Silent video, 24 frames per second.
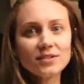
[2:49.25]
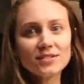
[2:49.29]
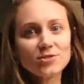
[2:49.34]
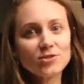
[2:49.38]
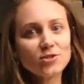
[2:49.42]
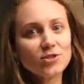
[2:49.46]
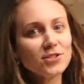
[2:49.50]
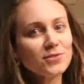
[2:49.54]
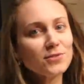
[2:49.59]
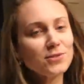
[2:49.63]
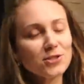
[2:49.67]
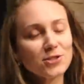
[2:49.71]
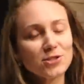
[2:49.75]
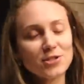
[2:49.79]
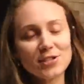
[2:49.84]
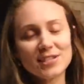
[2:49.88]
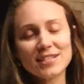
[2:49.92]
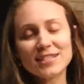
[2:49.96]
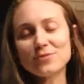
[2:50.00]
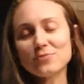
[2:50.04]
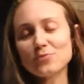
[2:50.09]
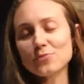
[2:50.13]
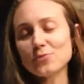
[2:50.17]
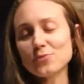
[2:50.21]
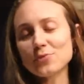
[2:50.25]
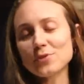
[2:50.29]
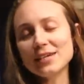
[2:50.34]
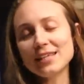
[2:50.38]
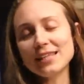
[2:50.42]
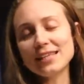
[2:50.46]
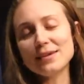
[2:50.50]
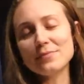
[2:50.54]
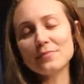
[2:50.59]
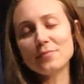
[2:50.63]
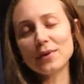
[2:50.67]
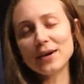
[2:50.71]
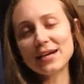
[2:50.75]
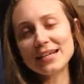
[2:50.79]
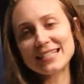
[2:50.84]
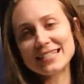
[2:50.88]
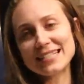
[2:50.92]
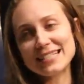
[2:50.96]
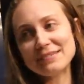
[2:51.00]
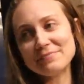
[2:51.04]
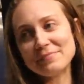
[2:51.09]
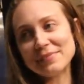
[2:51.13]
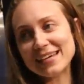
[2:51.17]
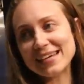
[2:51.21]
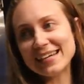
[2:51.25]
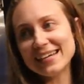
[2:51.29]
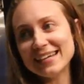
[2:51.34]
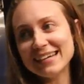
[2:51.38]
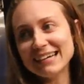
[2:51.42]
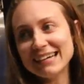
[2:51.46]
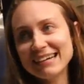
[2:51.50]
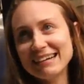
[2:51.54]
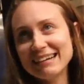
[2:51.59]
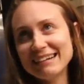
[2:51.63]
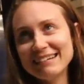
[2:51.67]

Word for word: That's funny. Just really pressing me.